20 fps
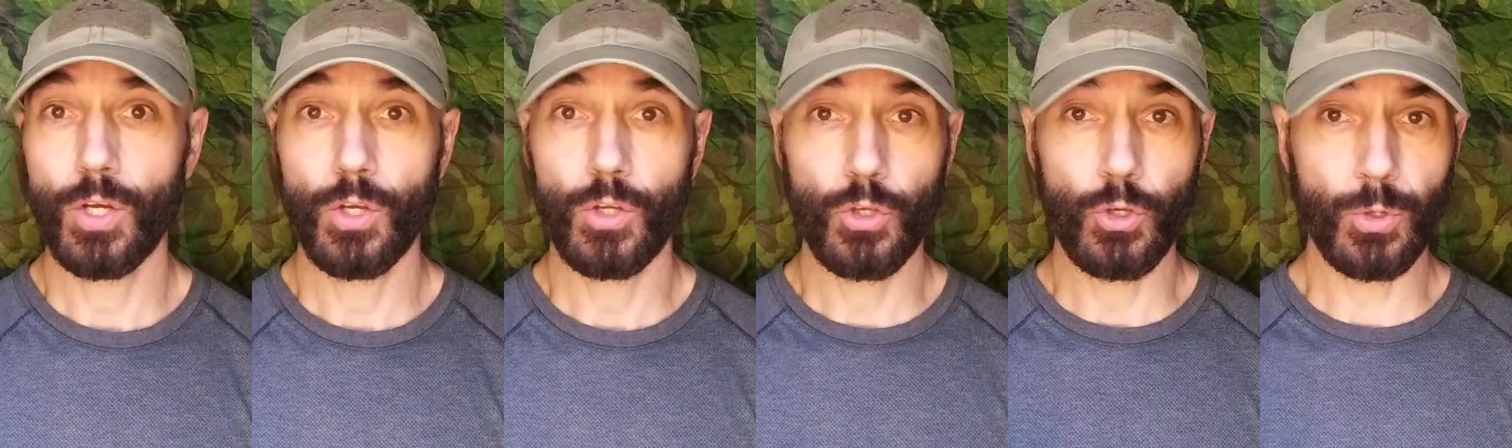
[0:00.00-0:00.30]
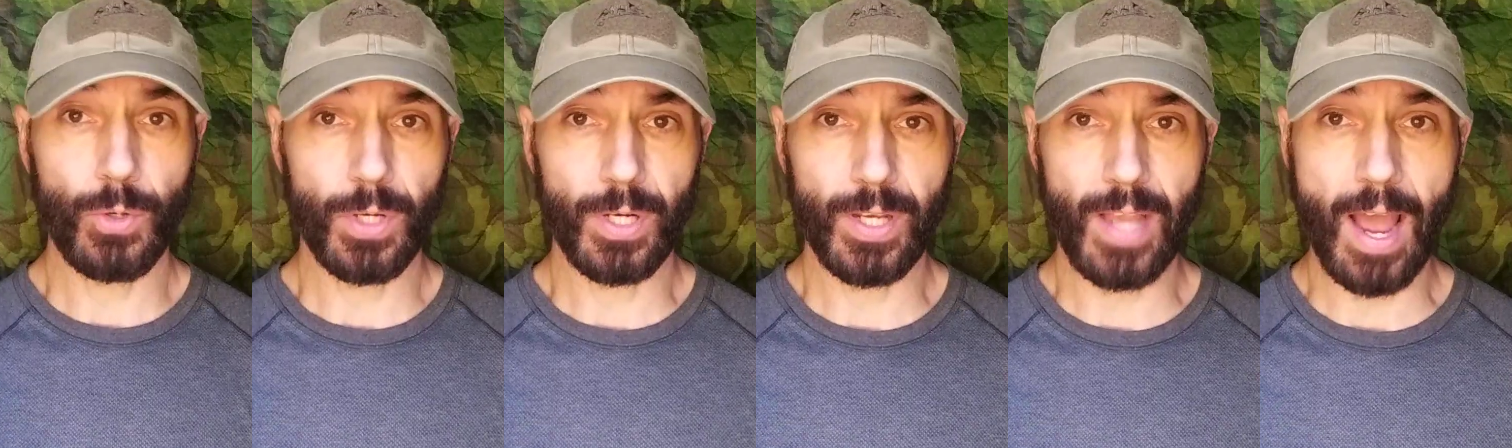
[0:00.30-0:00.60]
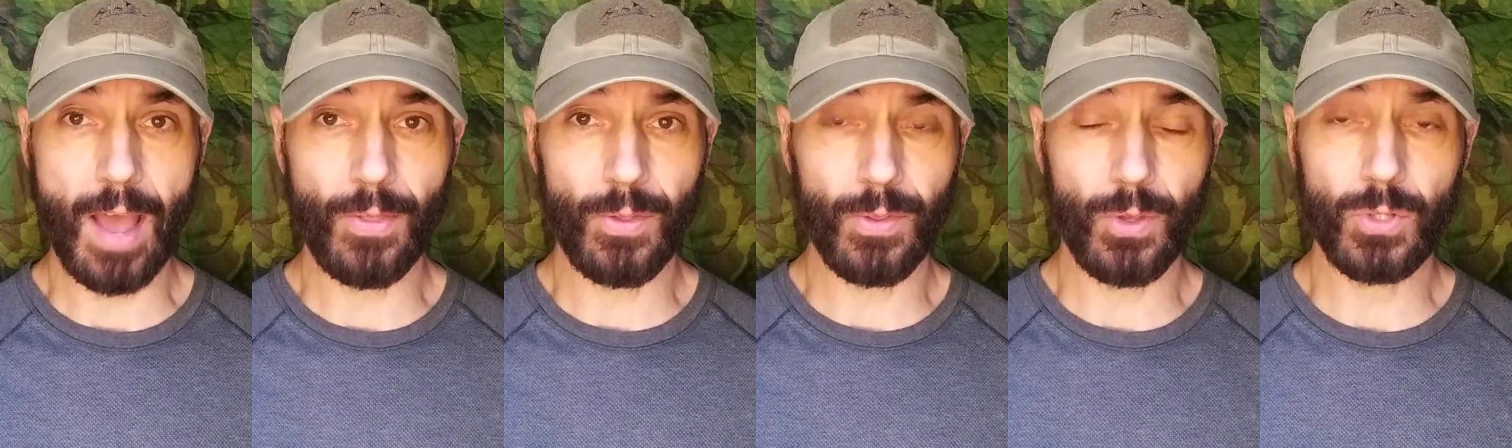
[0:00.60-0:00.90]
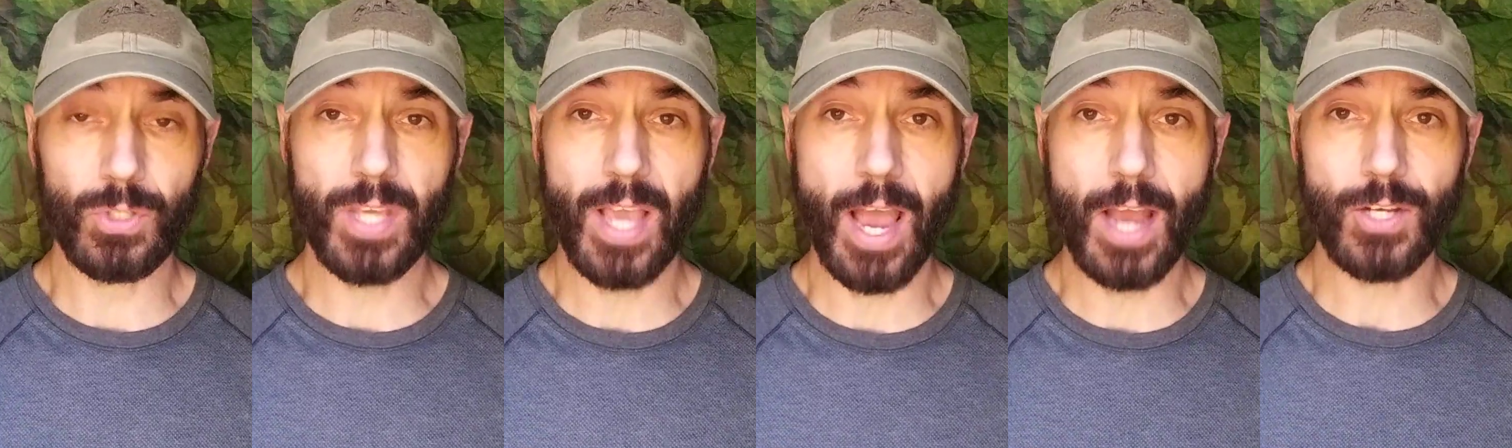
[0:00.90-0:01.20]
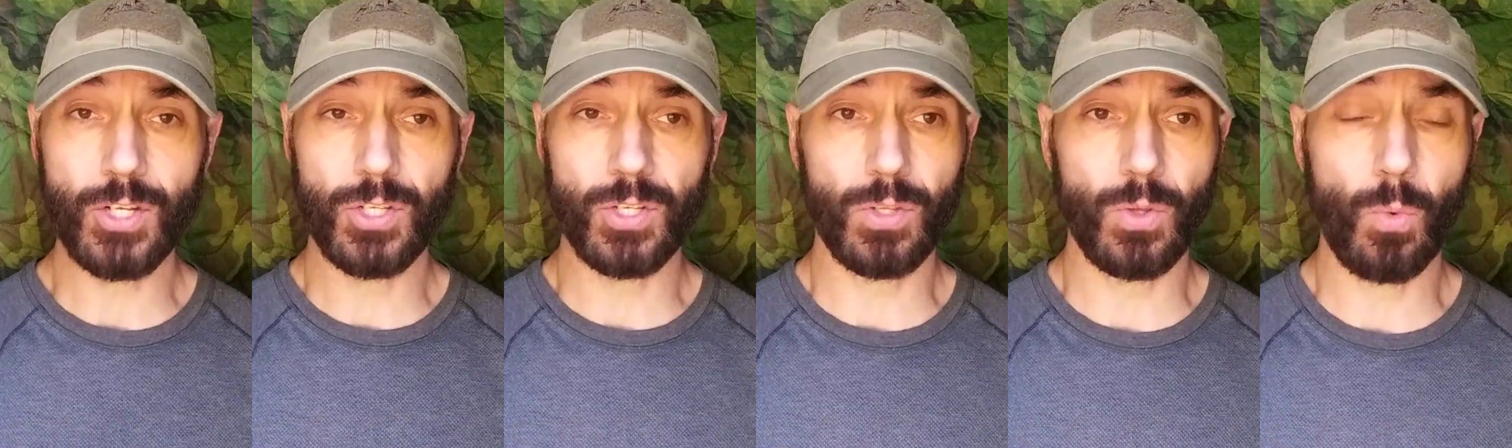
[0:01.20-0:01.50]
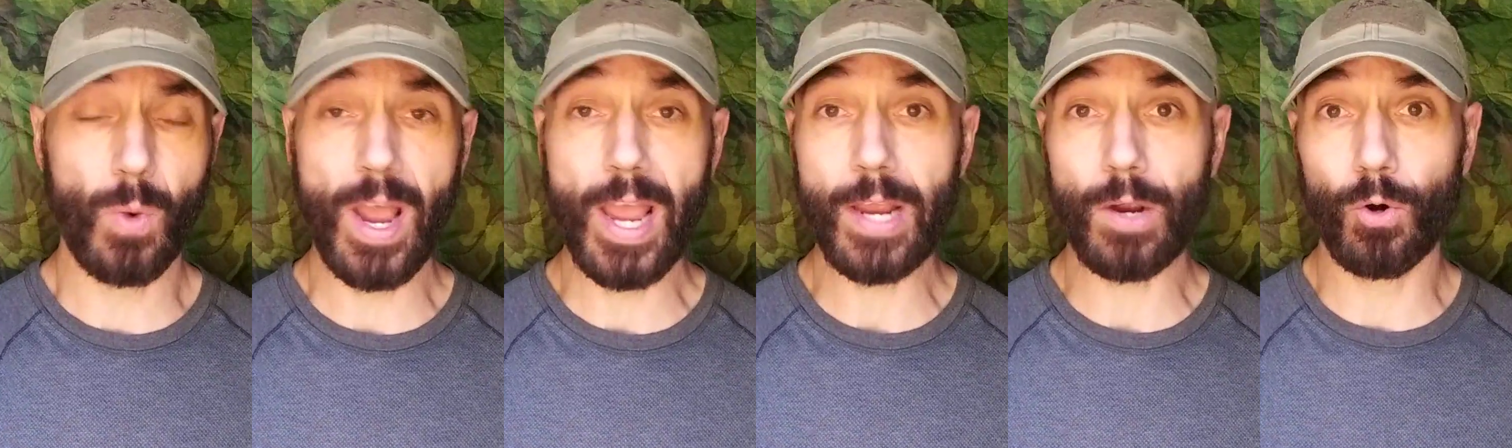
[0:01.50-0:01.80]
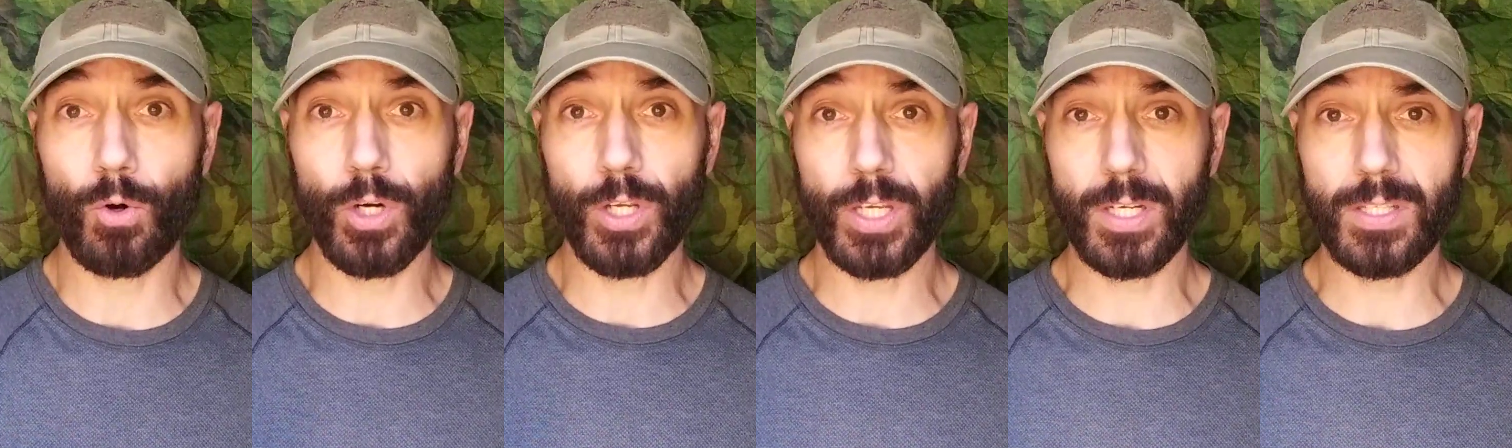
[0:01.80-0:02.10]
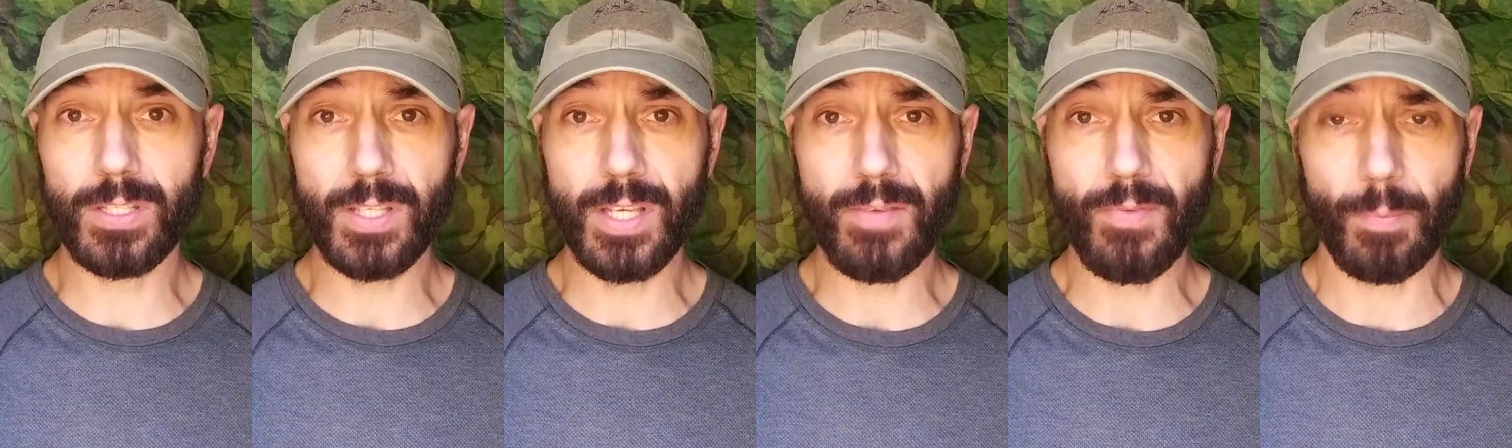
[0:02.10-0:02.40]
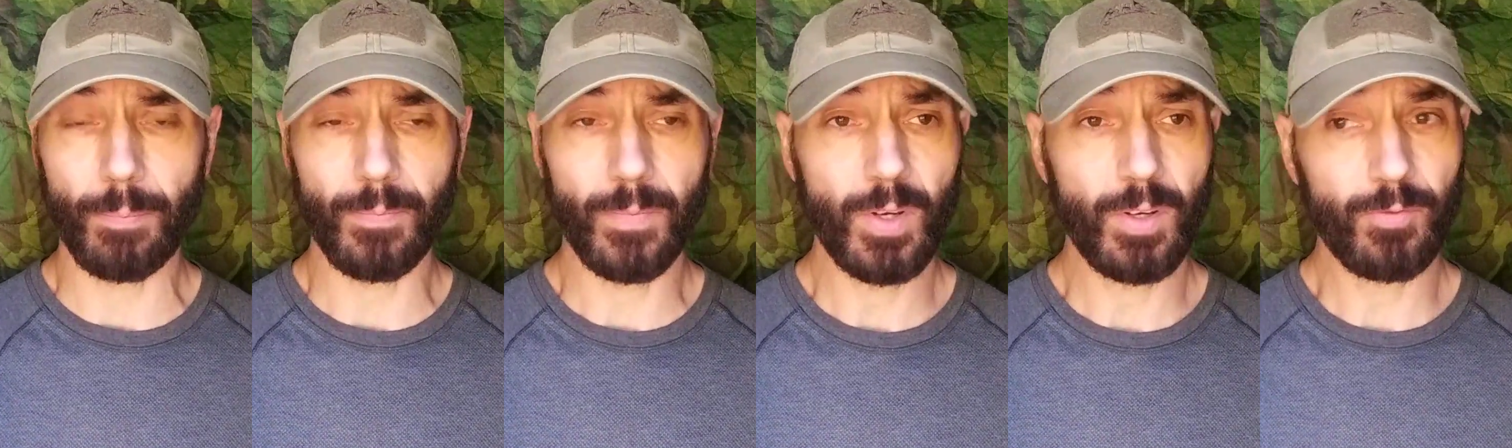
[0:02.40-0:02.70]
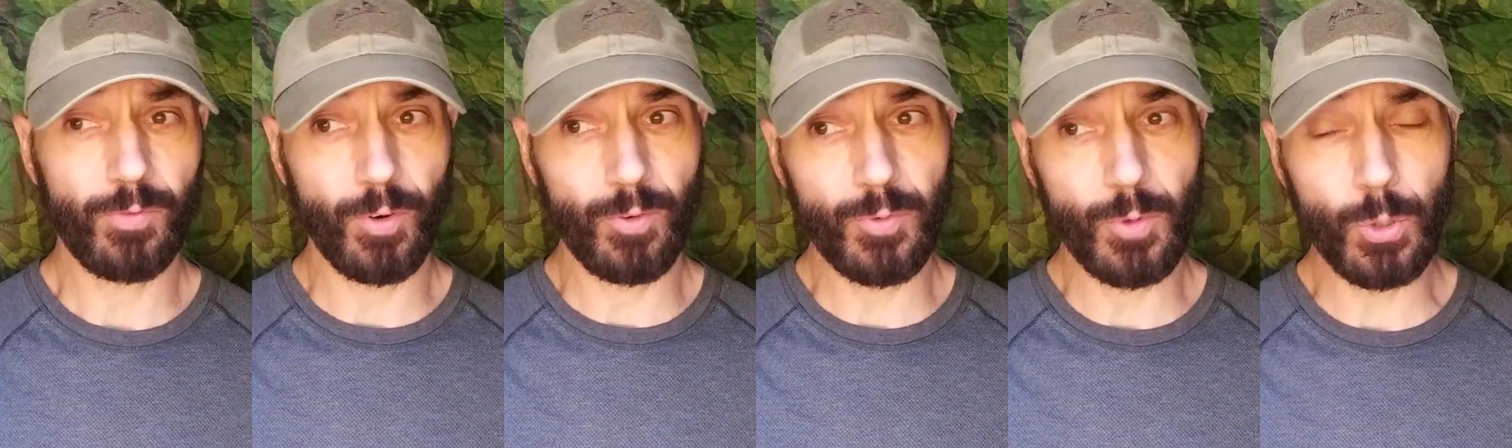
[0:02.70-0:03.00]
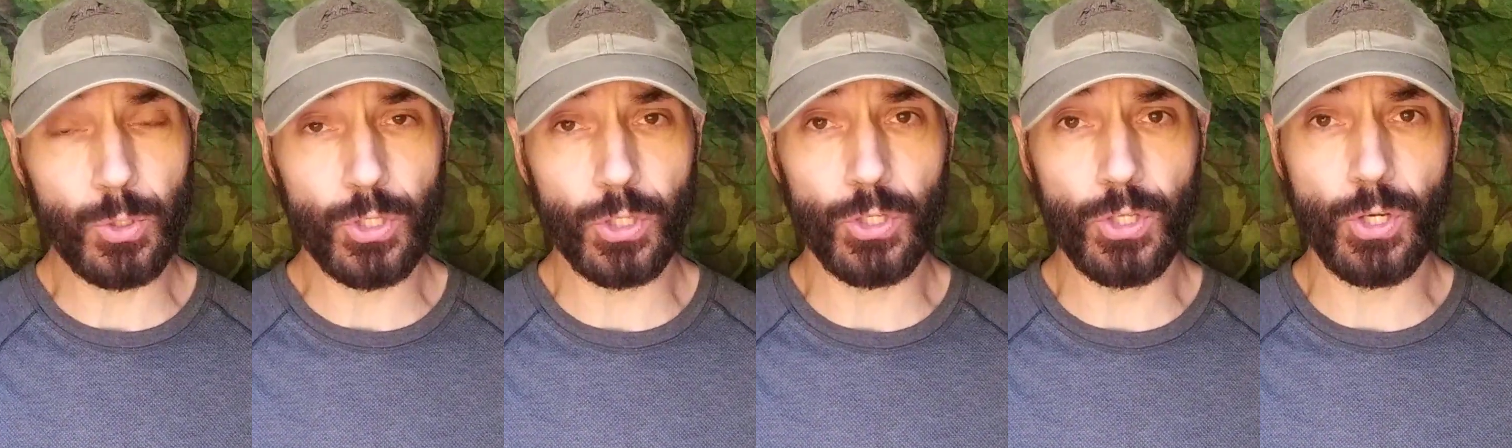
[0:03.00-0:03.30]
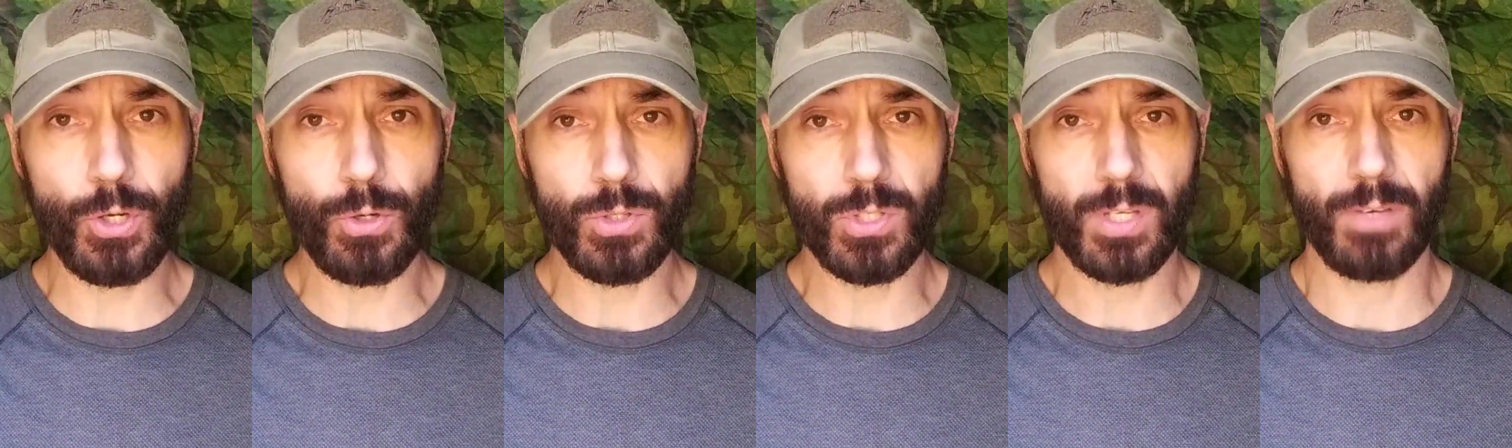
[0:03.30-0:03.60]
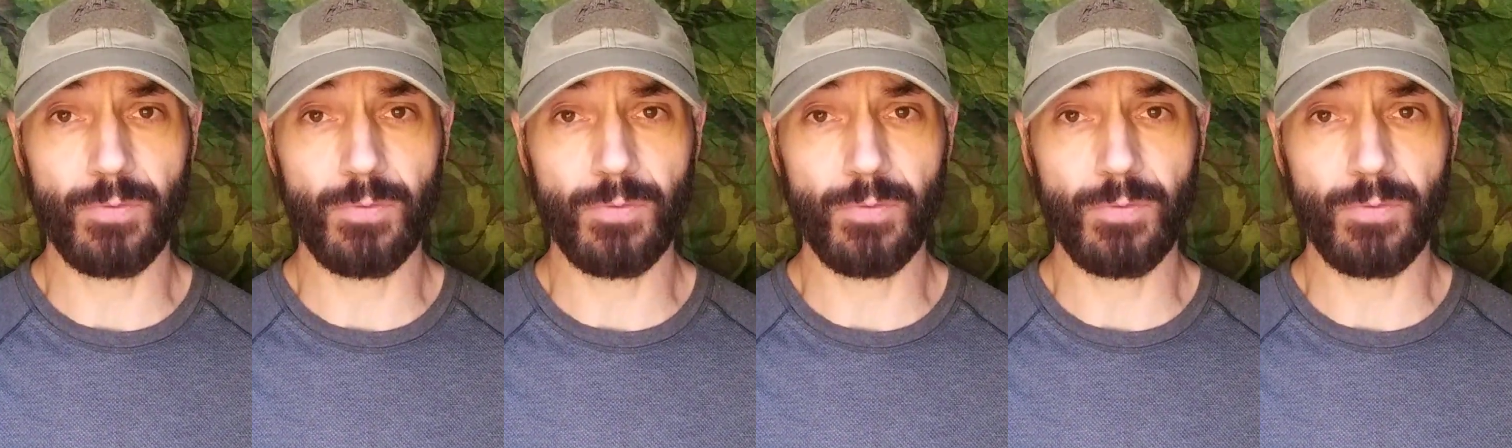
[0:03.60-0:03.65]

You can gather those caches on the way or you can just leave them for future use.